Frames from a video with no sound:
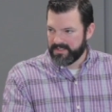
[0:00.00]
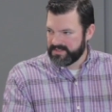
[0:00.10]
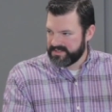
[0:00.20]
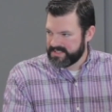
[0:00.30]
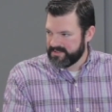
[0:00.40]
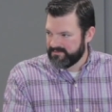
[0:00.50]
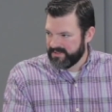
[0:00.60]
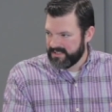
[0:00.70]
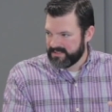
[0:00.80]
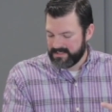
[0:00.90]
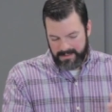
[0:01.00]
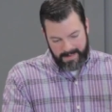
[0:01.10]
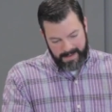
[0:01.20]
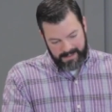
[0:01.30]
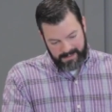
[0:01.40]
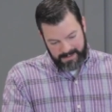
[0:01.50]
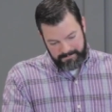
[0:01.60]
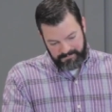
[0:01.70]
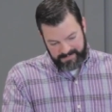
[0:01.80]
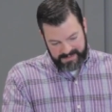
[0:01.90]
to this event,
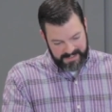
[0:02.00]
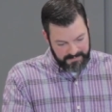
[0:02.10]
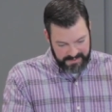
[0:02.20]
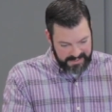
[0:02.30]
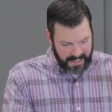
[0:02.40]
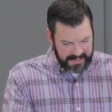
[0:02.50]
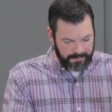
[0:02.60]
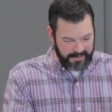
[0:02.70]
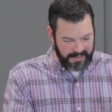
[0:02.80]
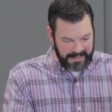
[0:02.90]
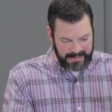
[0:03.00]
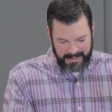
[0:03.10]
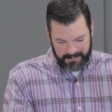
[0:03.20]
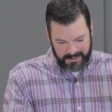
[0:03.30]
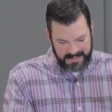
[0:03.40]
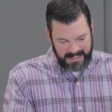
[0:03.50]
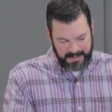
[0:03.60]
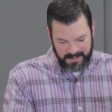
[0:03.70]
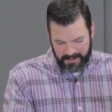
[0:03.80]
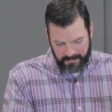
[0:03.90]
um, this was God's plan in
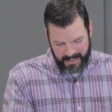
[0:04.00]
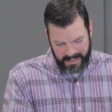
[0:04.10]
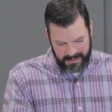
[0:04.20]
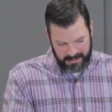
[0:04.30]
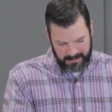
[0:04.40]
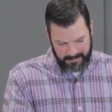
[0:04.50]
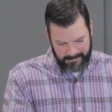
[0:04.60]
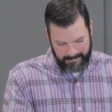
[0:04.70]
redeeming humanity.